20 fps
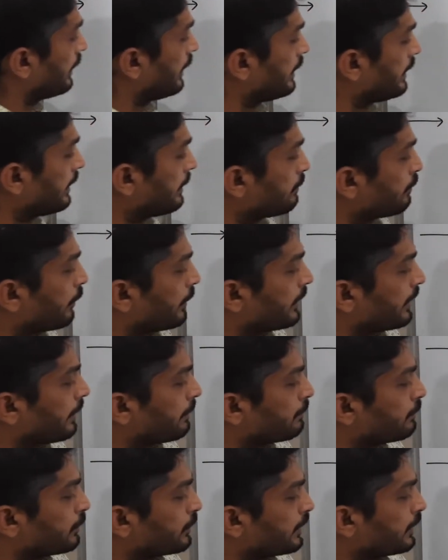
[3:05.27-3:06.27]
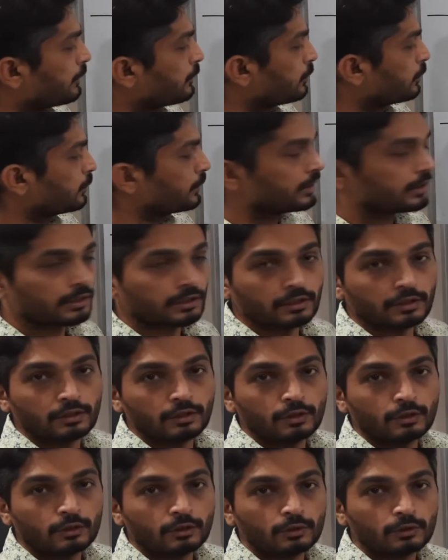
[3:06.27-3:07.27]
Ending point, I am putting 2 here.
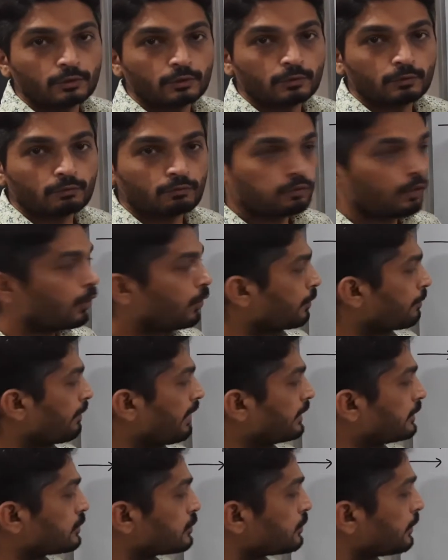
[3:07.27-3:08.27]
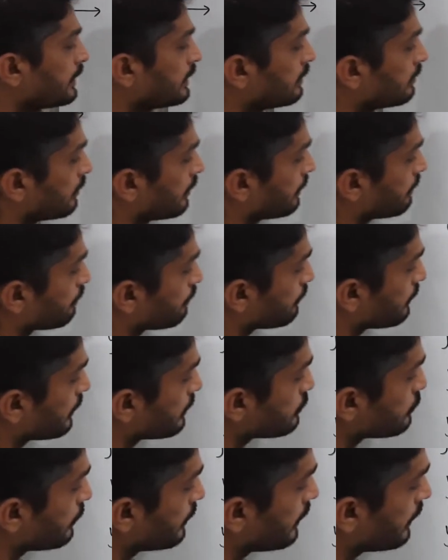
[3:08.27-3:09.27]
4 minus 1, 3.
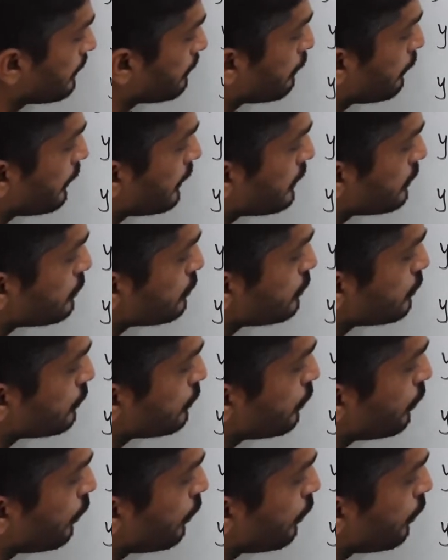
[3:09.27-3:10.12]
So ending point is 2,